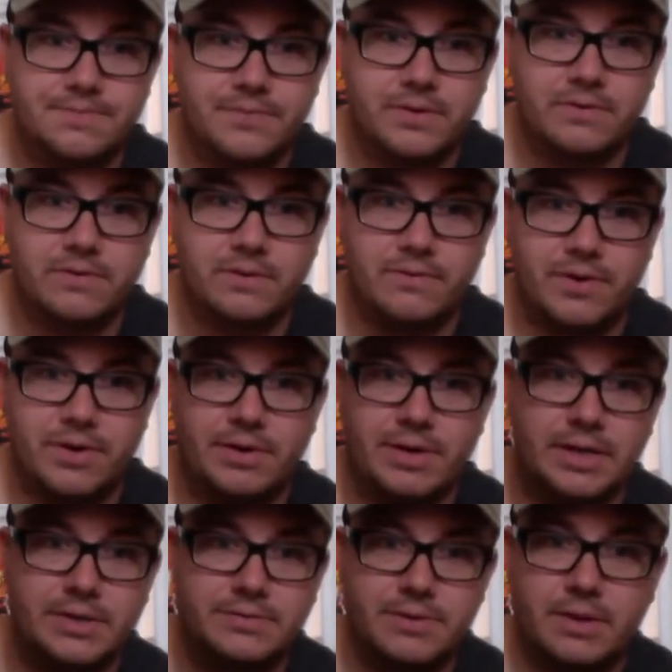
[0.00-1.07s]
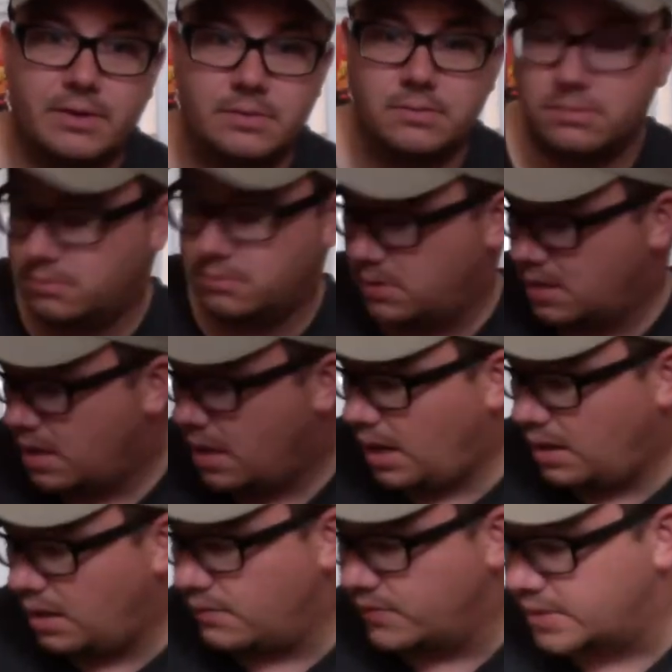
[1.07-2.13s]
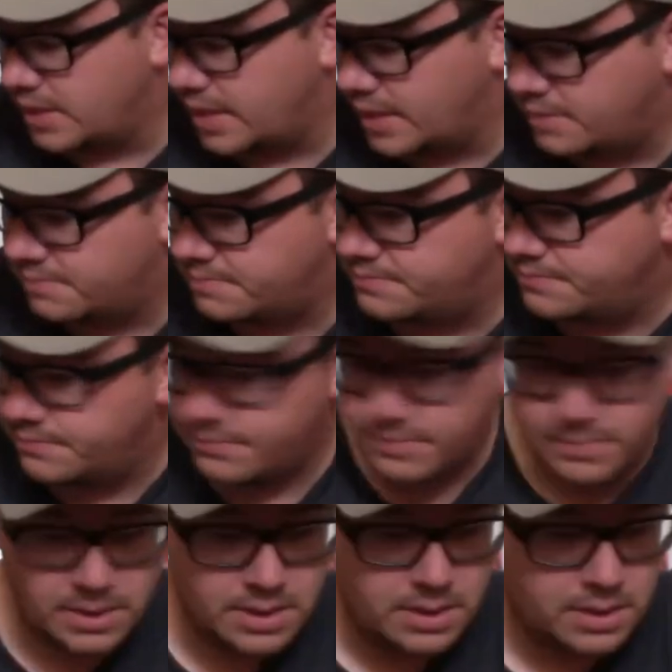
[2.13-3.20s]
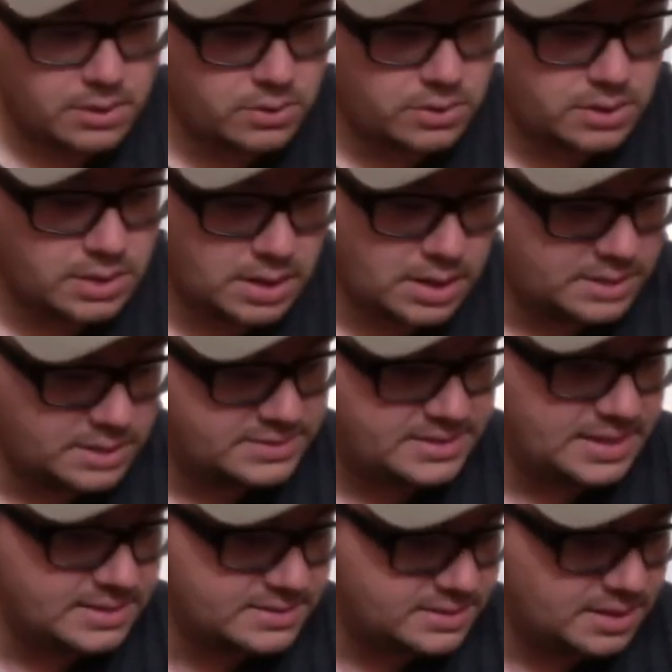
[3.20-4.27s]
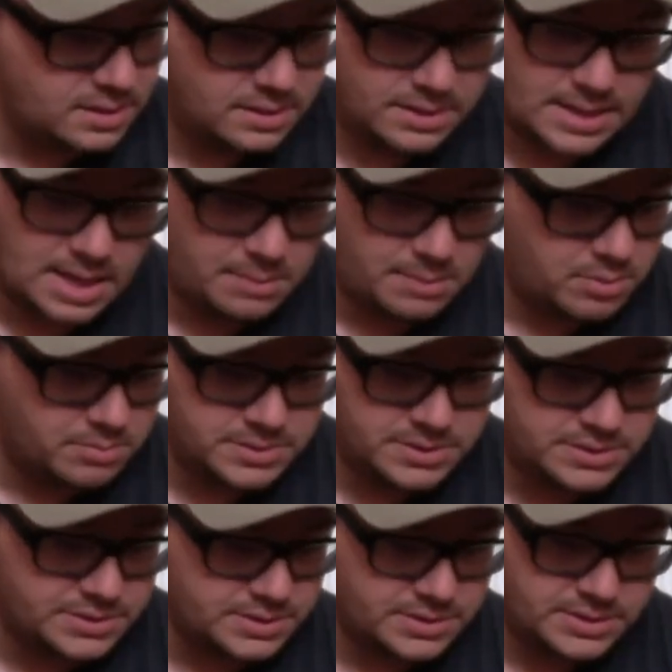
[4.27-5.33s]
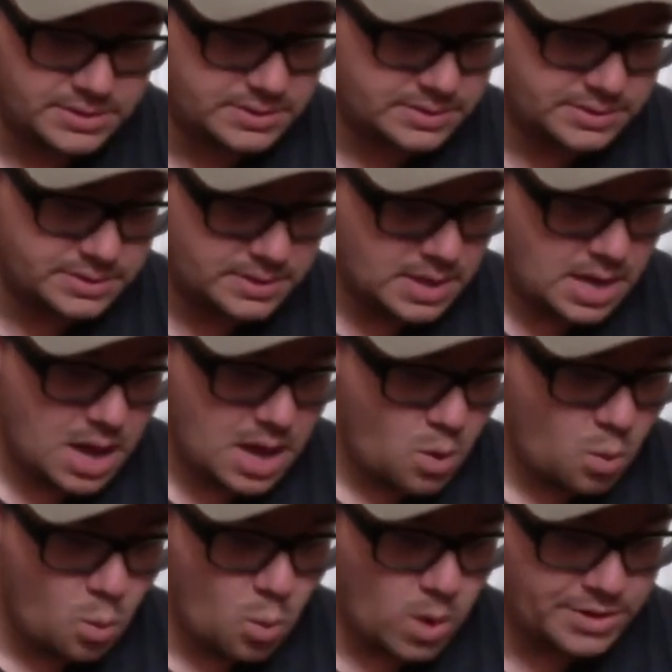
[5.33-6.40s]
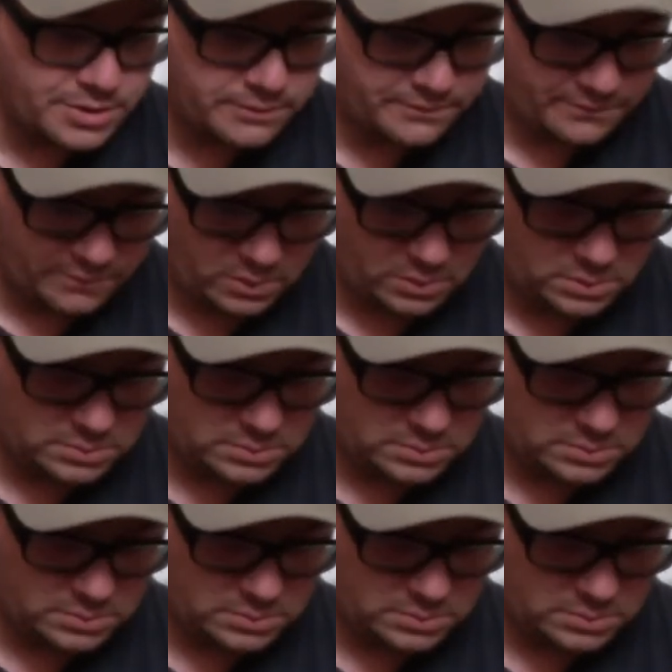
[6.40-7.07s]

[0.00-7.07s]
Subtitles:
This is a very nice record. I love Odetta. Her Sings Dylan album is just wonderful.